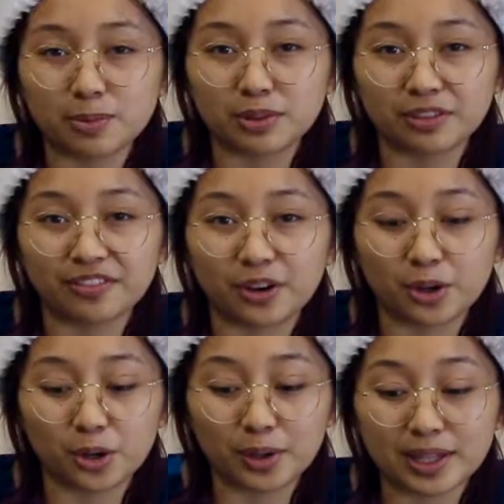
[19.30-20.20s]
the
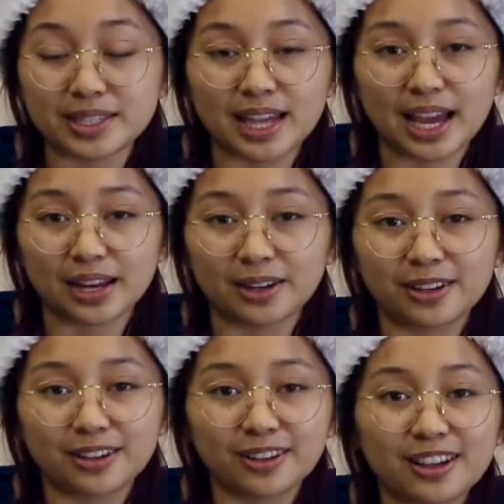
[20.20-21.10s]
photo inside.
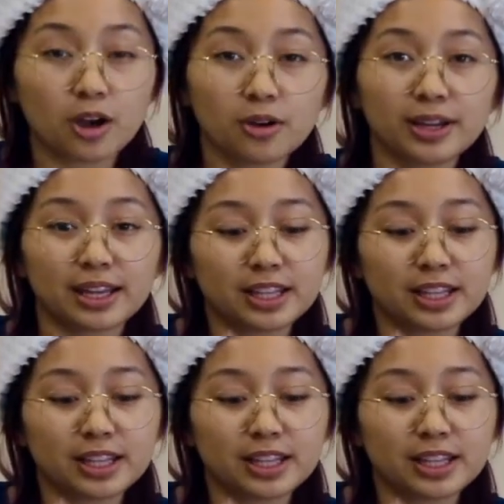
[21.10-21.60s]
Okay,